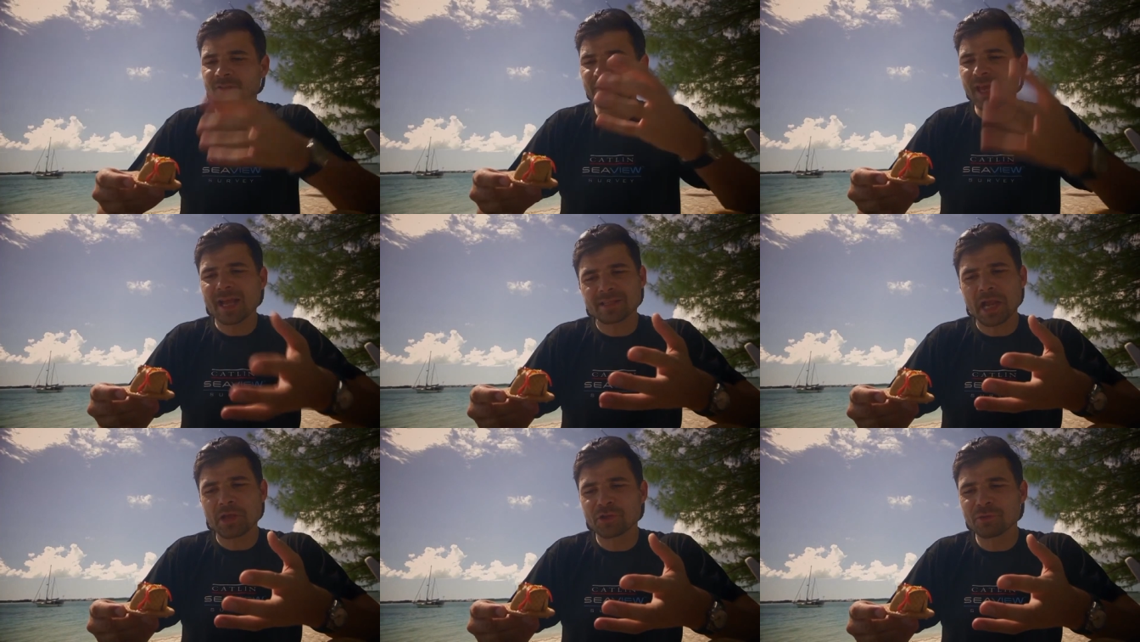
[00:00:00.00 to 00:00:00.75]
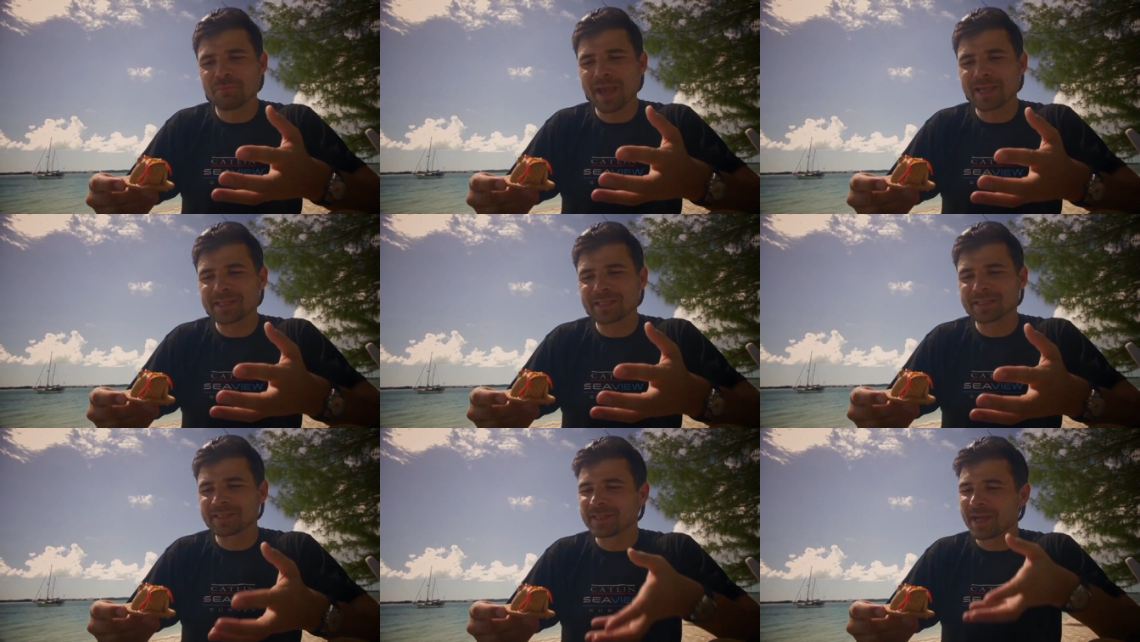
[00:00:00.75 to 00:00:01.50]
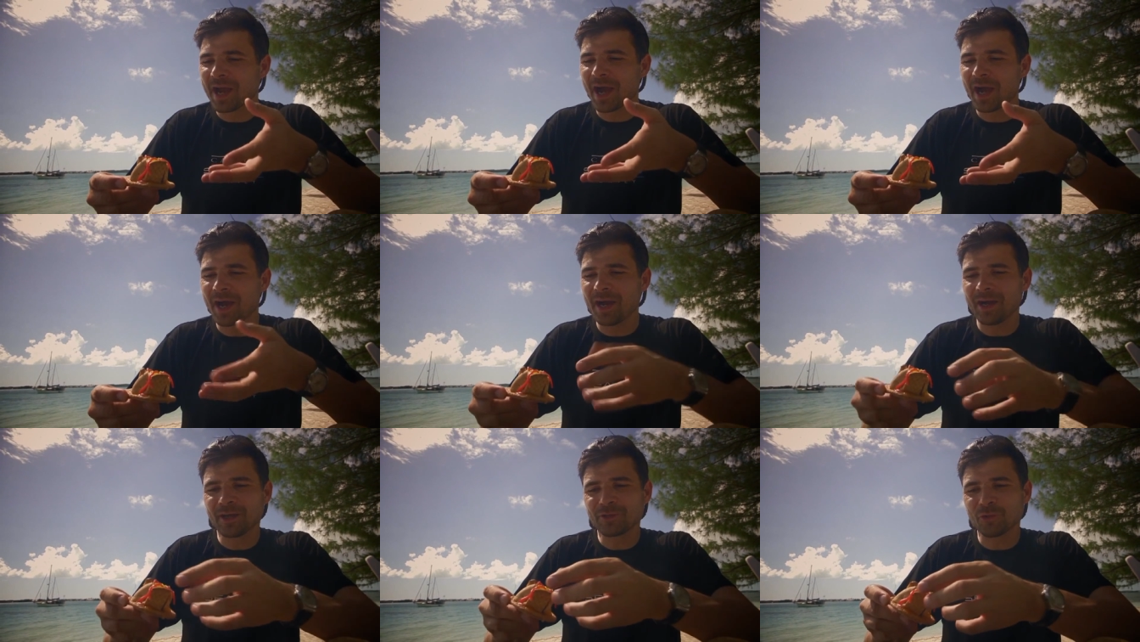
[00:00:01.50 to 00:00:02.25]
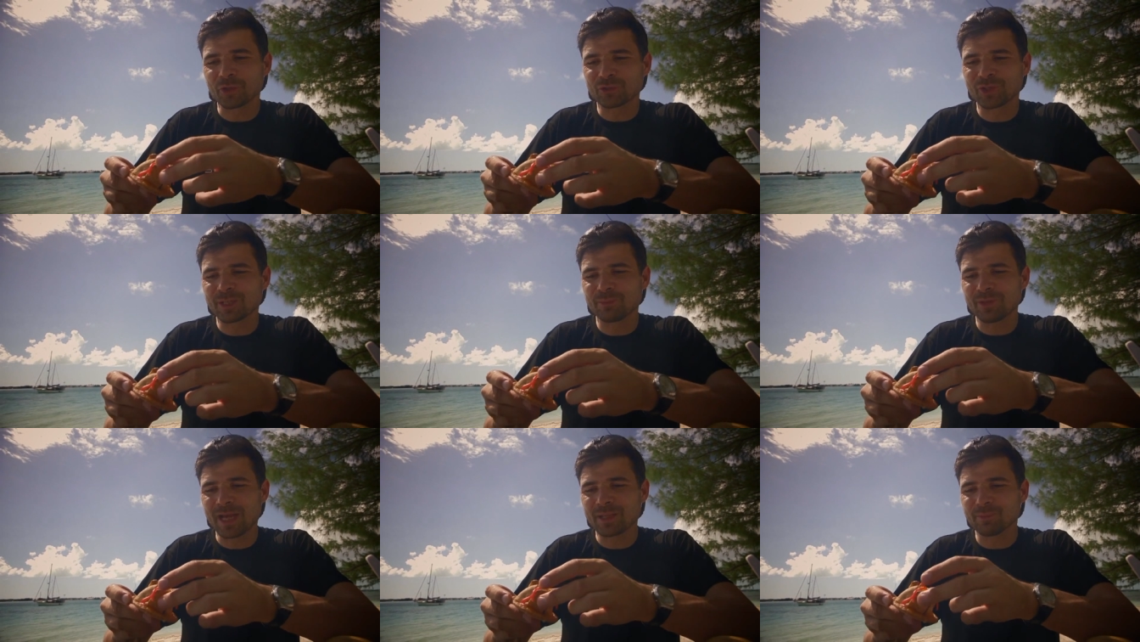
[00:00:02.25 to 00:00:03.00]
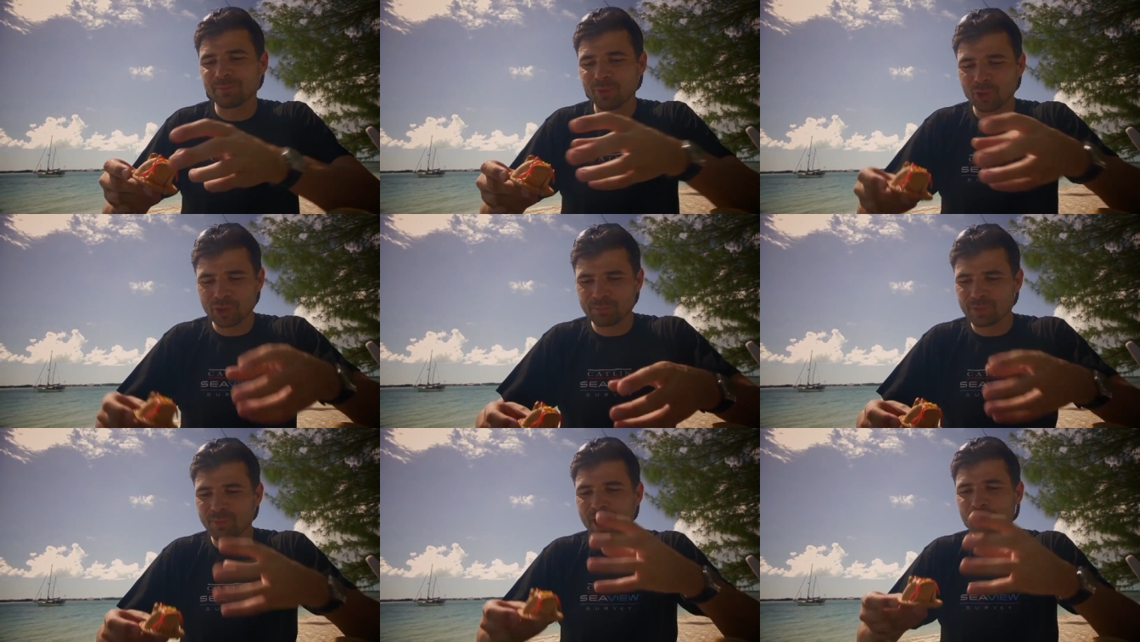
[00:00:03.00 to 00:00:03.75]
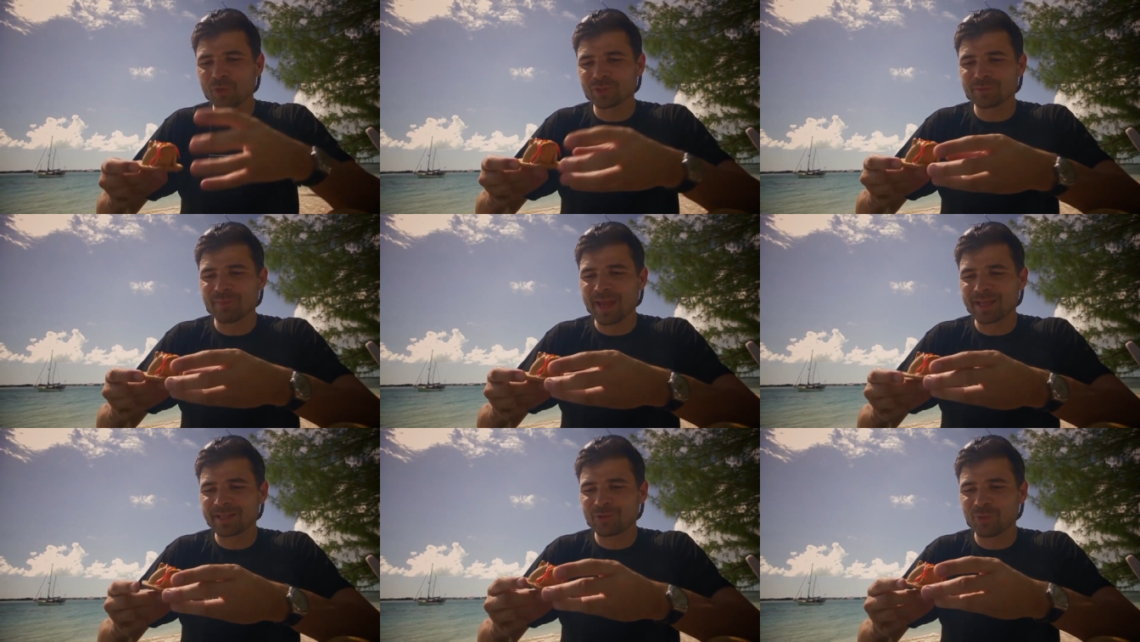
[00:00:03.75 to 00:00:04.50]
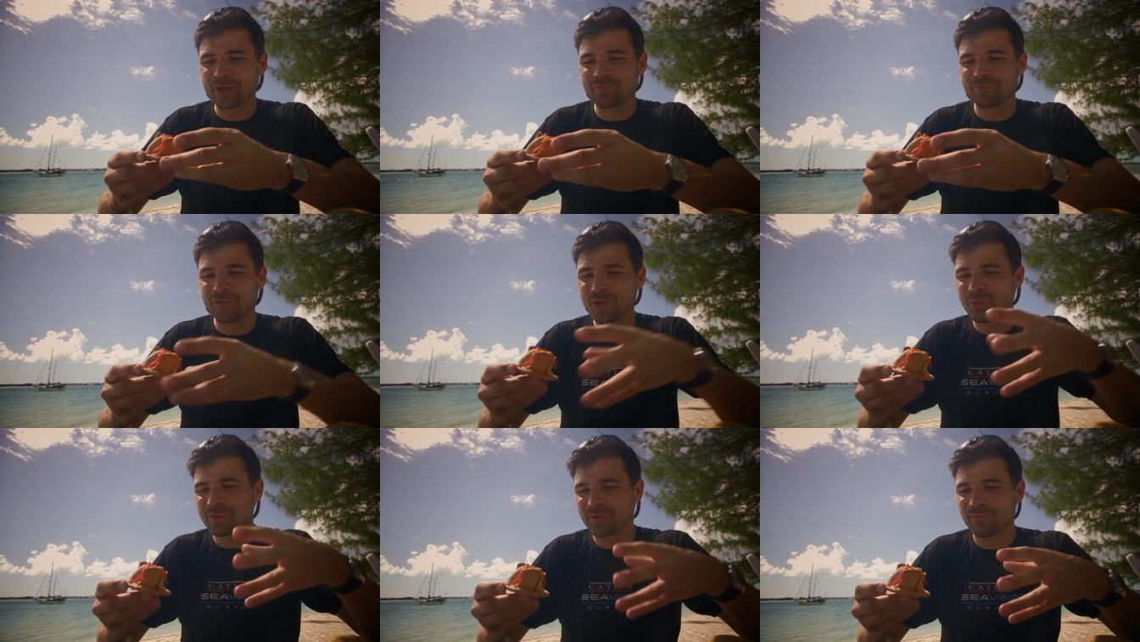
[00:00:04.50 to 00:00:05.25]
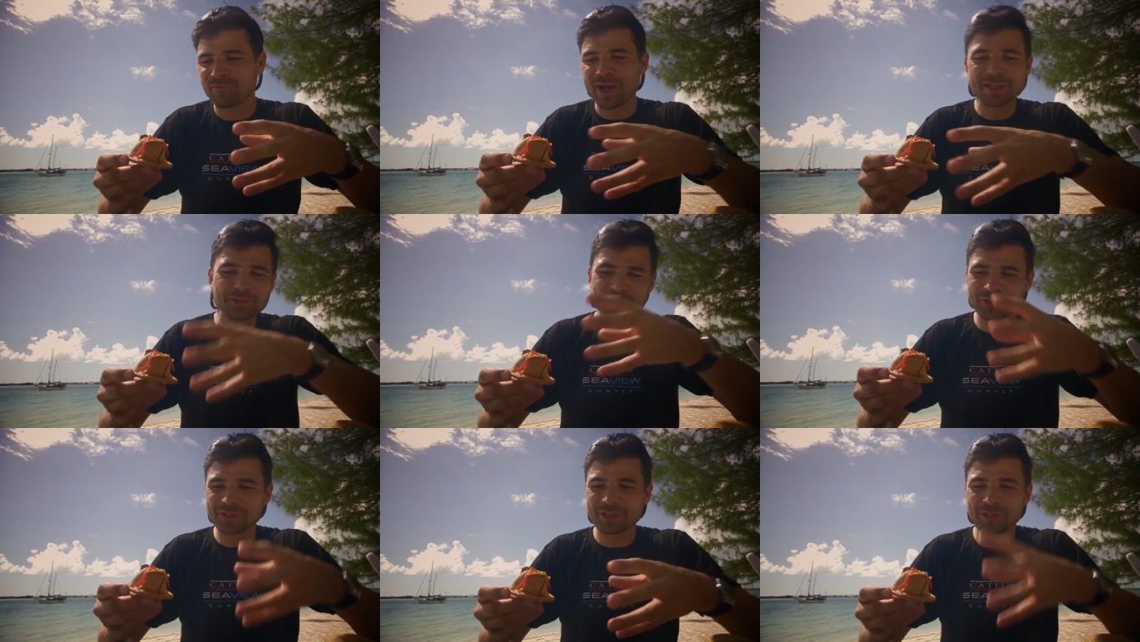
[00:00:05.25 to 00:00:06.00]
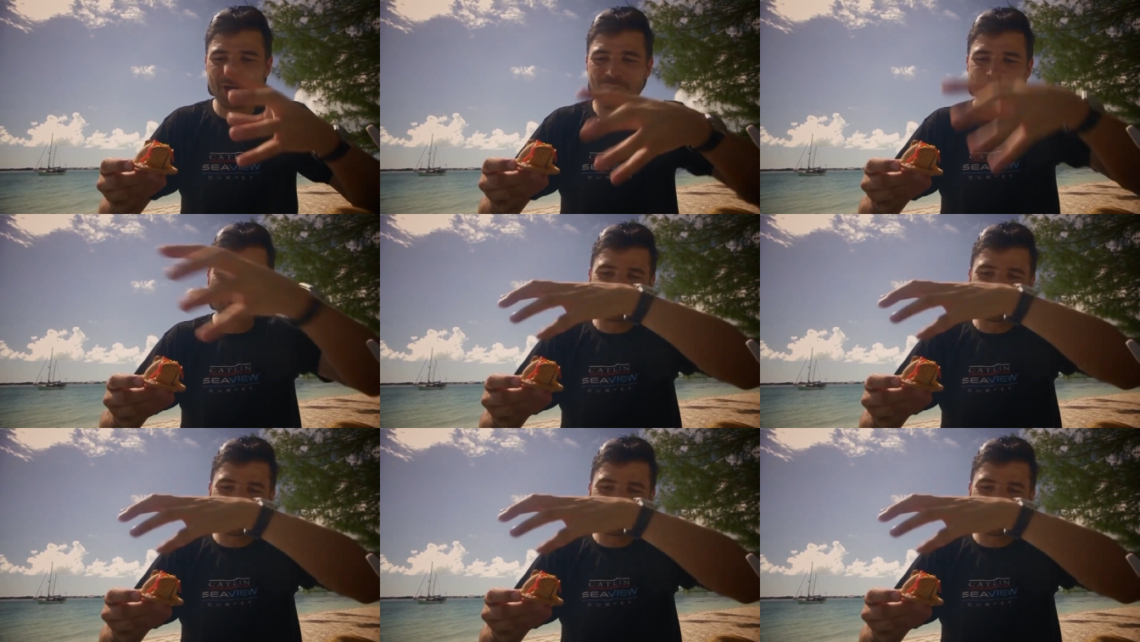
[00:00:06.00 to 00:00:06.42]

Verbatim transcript: so that's how you make uh, your incredible edible polyp. You might want to make quite a few with your friends or as a class